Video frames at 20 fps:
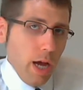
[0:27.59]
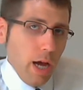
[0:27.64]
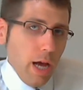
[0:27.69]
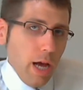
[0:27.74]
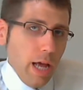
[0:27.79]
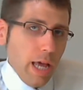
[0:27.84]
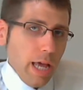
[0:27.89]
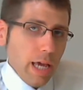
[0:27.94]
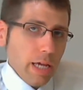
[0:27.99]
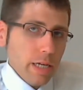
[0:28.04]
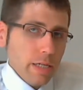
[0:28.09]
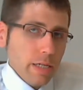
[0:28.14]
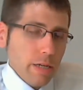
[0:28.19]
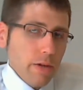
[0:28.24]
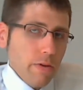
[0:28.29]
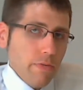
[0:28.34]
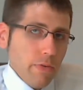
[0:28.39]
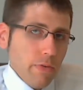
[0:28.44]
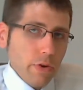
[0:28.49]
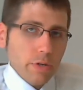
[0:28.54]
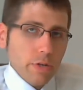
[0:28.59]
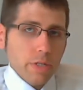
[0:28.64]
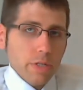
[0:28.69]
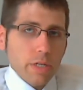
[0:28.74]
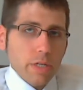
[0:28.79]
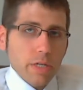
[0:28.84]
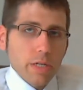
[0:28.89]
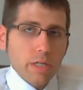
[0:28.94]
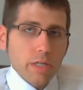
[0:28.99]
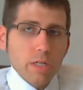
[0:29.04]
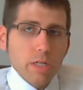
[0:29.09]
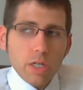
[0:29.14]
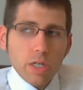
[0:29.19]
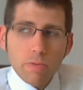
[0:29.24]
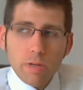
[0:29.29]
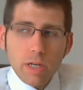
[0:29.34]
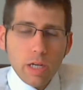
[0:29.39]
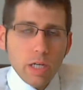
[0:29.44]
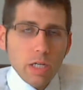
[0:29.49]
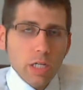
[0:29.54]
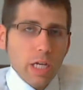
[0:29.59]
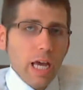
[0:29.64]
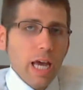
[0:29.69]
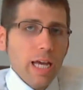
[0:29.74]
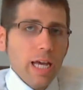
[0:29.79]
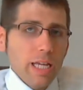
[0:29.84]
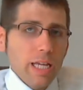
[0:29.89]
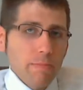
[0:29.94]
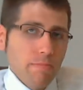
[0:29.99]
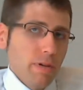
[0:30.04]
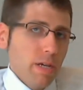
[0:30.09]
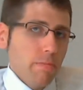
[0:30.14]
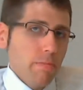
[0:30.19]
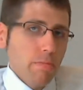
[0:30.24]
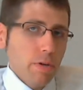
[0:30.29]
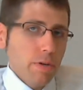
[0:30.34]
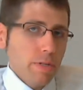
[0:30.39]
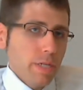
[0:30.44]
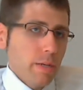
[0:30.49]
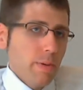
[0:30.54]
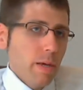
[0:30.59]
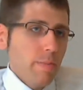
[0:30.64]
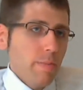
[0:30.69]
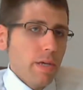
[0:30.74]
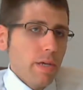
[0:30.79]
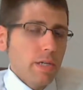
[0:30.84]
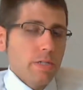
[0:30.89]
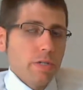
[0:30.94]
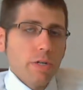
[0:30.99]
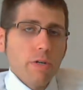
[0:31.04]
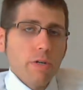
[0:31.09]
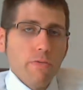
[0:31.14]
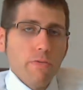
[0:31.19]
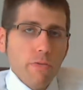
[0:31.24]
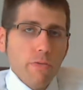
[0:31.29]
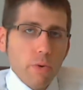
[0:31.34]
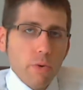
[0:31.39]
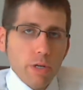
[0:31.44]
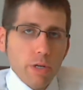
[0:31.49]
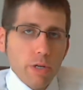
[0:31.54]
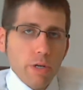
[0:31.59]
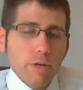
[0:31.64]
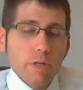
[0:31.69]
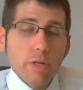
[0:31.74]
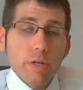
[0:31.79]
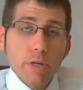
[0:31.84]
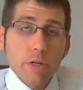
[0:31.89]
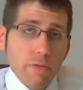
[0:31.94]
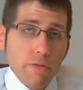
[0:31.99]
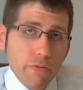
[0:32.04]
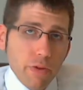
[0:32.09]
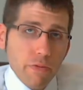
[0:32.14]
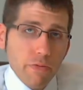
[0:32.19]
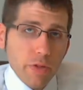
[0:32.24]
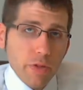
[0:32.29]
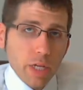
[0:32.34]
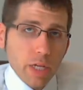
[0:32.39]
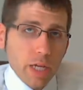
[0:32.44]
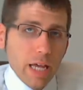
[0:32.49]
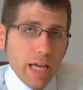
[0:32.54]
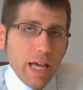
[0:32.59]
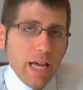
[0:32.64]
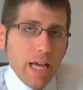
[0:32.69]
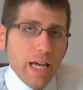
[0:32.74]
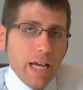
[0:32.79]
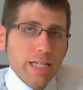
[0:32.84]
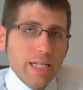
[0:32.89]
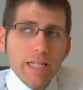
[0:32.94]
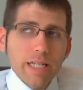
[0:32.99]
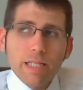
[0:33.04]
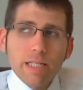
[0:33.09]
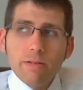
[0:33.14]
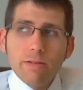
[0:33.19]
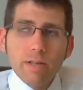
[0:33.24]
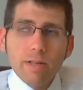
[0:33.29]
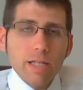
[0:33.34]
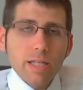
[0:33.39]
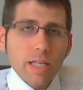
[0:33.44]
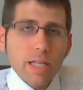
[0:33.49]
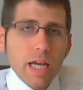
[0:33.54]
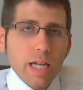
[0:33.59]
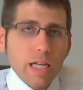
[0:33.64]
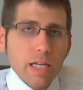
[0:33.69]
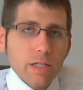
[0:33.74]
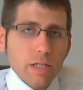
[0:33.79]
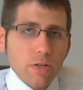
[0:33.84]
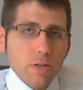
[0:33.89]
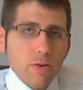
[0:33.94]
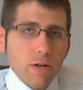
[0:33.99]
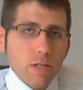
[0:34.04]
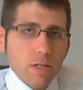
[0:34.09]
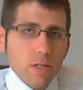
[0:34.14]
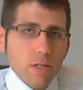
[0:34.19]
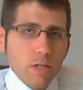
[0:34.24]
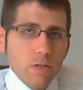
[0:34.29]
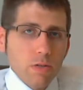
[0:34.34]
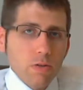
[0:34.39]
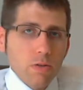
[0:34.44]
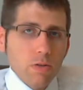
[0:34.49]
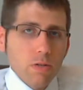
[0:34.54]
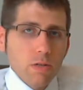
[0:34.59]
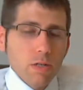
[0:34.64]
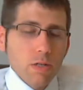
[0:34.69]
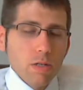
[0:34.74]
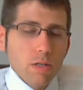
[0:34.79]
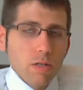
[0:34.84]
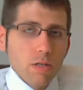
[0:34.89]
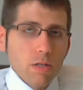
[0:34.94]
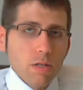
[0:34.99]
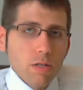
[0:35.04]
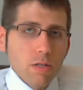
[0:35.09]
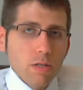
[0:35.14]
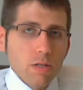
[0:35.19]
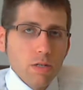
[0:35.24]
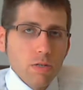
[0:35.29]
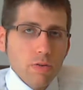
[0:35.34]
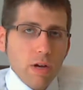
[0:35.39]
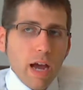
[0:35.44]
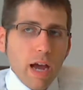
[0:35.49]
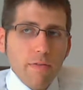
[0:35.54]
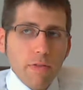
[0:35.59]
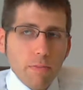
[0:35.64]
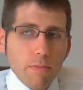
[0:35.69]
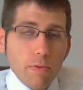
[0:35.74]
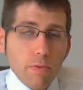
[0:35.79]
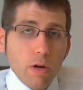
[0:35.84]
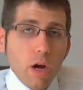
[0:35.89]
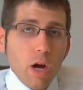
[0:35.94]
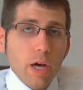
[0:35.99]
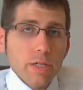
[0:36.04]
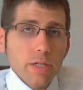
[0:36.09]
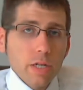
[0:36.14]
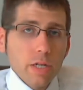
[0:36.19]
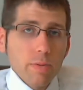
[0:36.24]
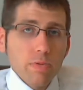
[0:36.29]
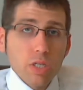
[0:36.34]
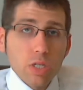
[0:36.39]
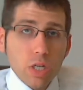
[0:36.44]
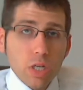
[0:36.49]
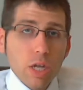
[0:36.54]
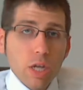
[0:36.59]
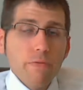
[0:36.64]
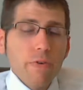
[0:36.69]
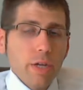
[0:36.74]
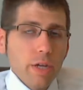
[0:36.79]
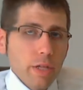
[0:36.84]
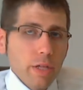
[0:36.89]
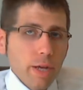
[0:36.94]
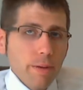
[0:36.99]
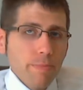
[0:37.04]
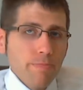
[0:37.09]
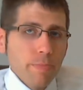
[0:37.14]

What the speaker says: And first, just because you had a big birthday, maybe you turned 40 or turned 50, doesn't mean that it's going to drive the cost up significantly.